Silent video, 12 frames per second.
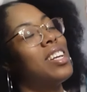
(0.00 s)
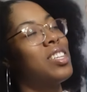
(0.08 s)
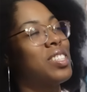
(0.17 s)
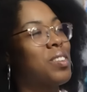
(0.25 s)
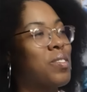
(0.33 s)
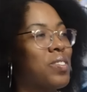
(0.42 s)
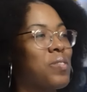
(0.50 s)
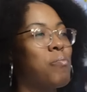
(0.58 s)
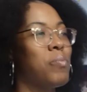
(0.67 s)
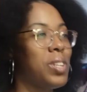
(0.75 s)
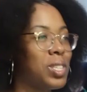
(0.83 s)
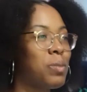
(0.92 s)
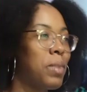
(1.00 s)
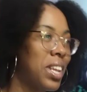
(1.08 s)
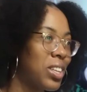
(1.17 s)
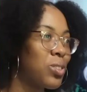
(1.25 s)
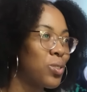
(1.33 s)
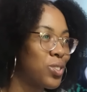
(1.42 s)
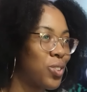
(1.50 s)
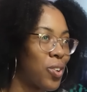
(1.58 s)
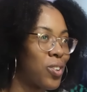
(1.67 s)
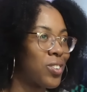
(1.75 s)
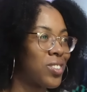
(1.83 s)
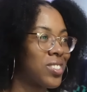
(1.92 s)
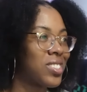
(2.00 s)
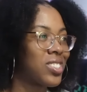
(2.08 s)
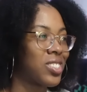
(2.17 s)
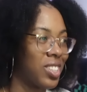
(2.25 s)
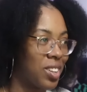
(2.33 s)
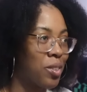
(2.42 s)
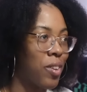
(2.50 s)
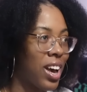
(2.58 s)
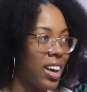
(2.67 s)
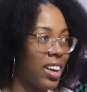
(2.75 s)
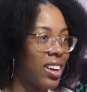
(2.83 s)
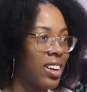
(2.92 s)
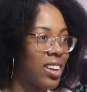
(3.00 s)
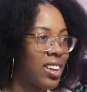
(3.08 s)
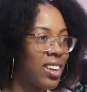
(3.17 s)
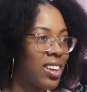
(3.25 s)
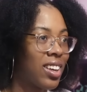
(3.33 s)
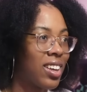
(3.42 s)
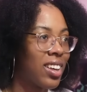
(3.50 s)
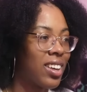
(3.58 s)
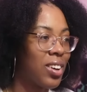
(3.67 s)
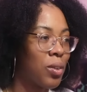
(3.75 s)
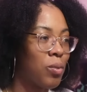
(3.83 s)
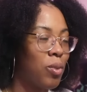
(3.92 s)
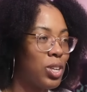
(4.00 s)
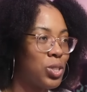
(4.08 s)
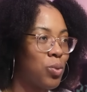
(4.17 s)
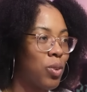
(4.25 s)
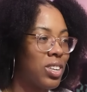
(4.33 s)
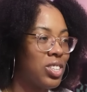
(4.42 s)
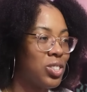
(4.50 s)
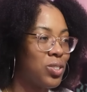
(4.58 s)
And does it does meeting those girls solidify which one he